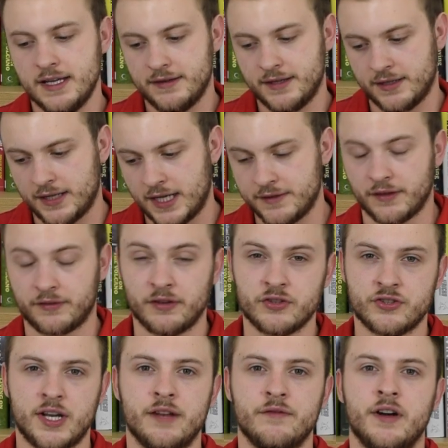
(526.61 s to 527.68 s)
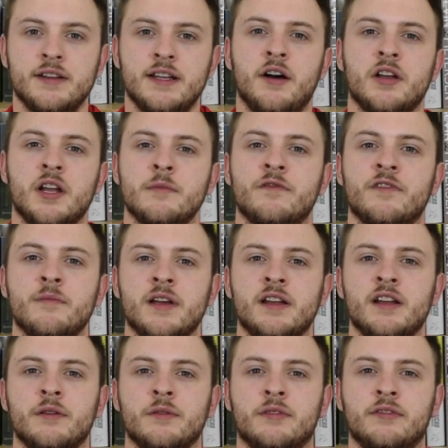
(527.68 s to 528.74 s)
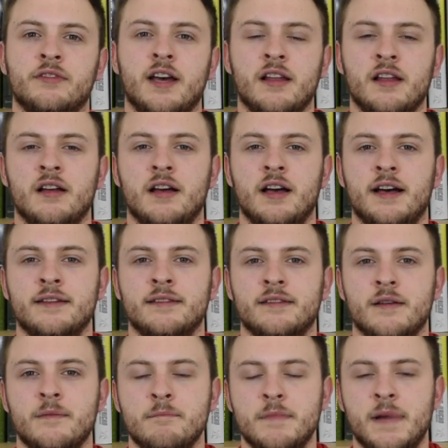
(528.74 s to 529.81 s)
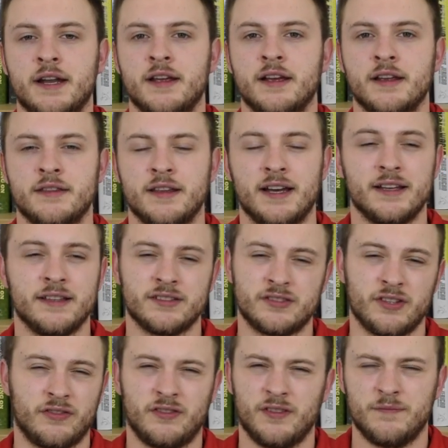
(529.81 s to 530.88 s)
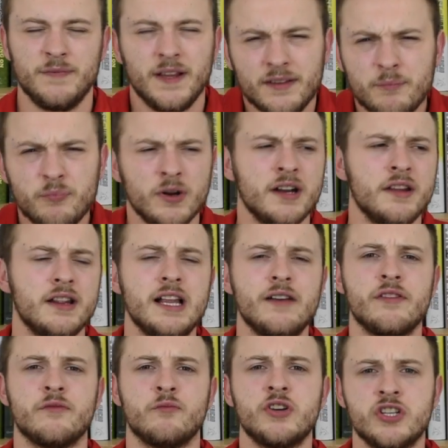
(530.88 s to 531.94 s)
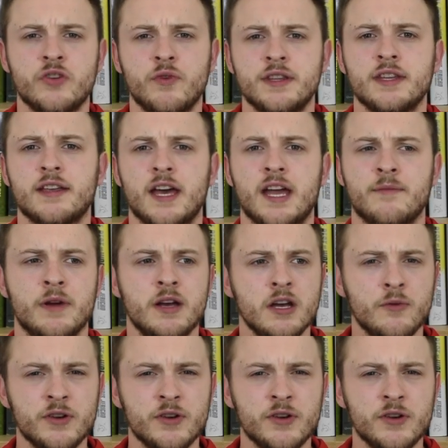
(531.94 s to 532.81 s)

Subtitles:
Then Henderson, Can, Wijnaldum, Firmino, Salah and Mane. That's a brilliant 11. We should win the game.